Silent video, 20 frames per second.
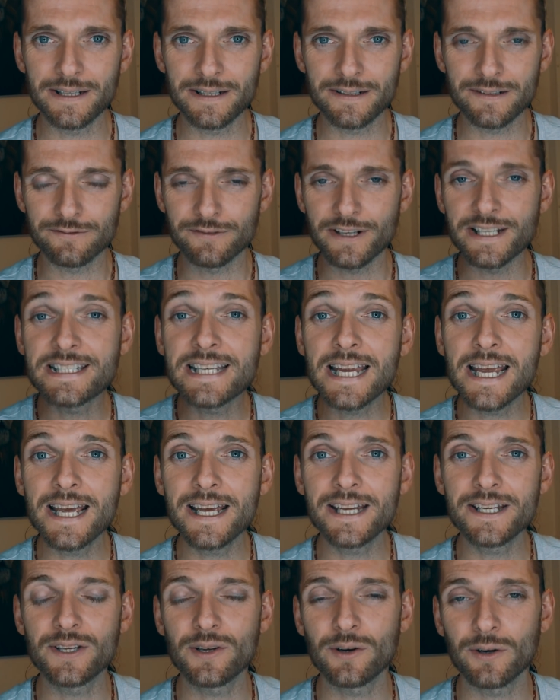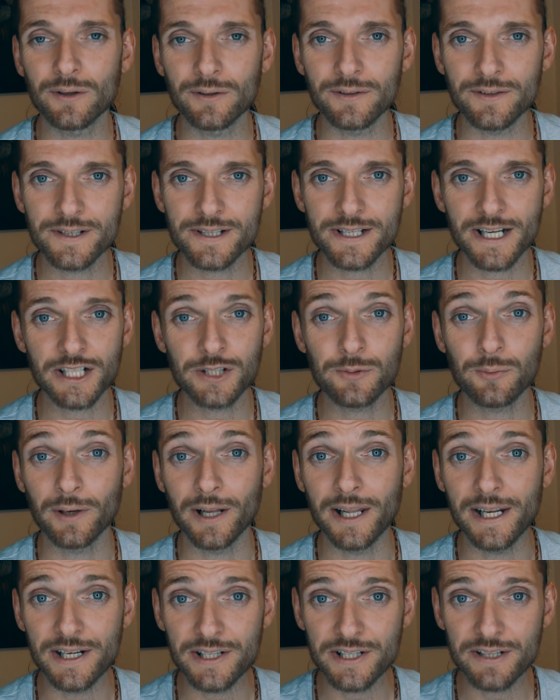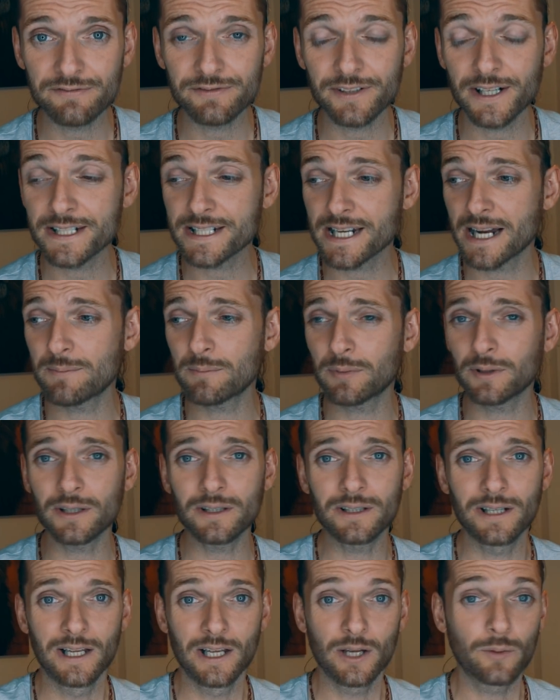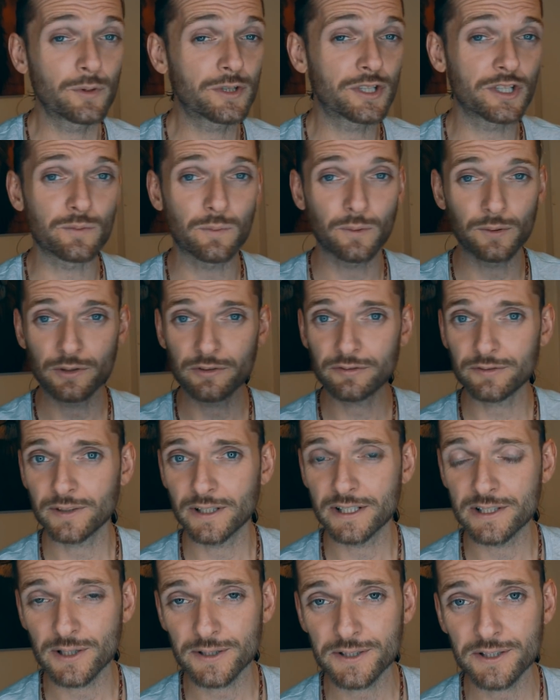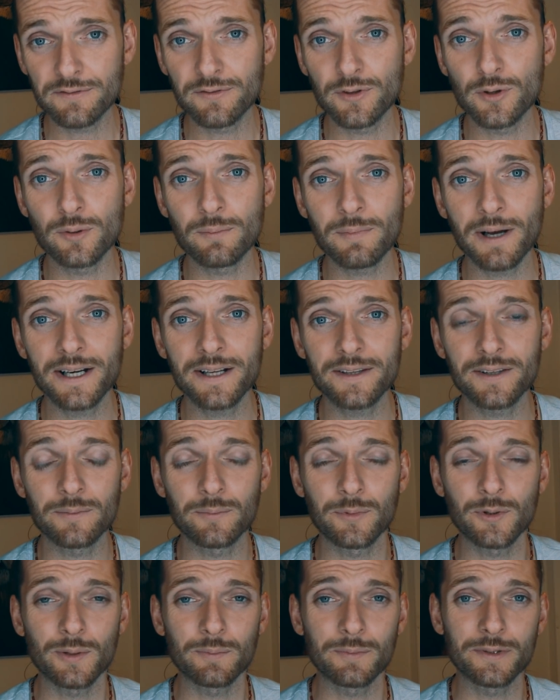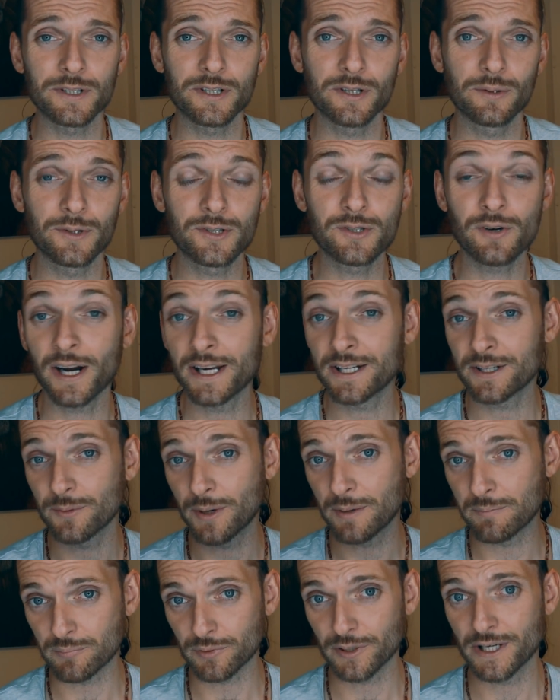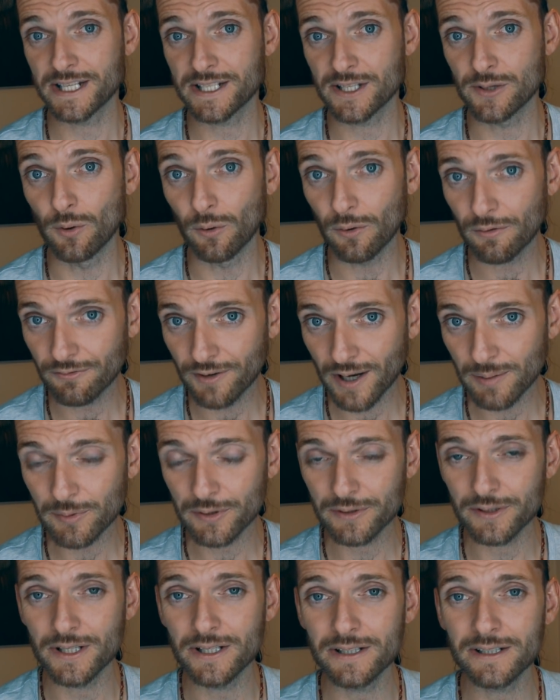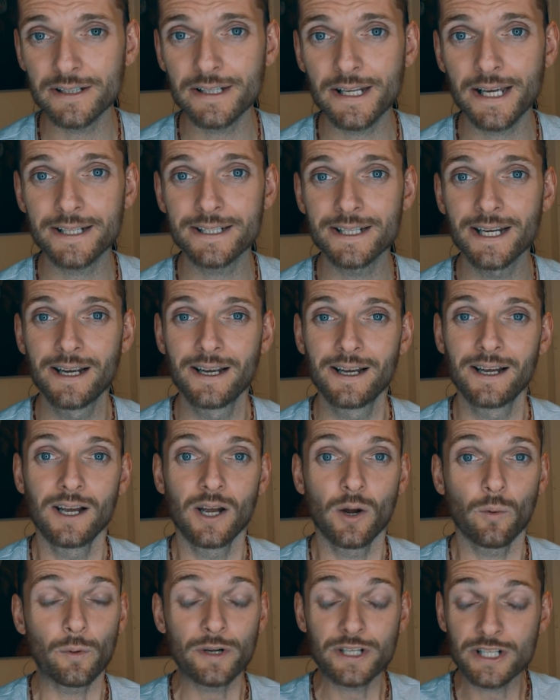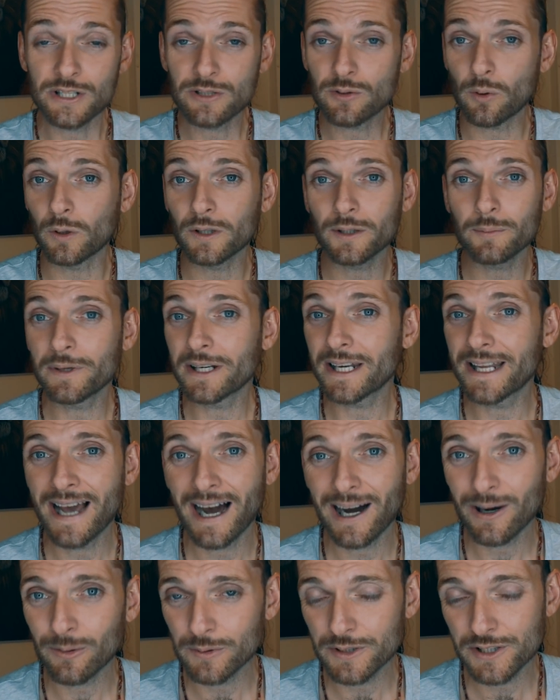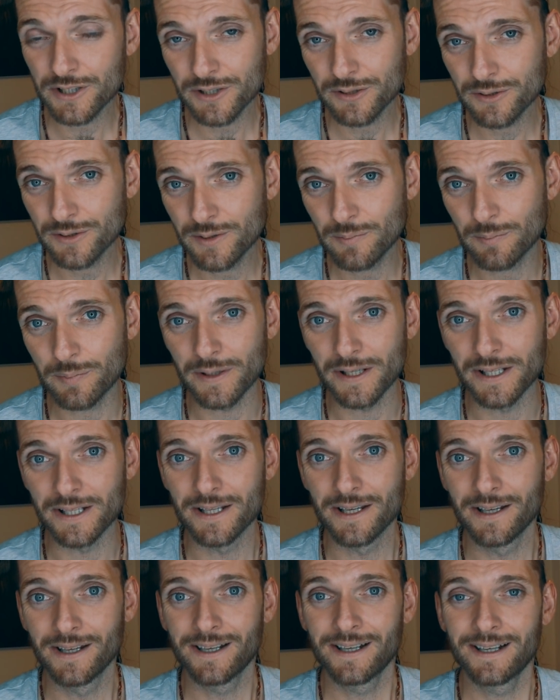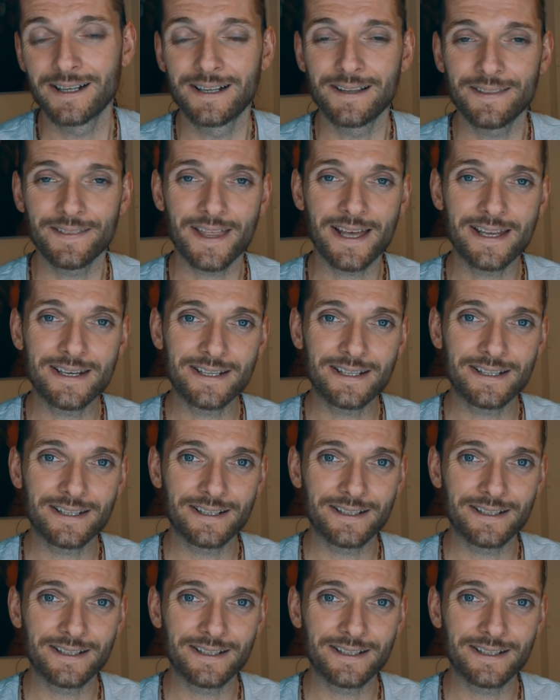retain your sexual energy, for example, which is wonderful. There's lots of young men at the moment who are trying to embrace nofap on the internet, which is ultimately how it should be. Then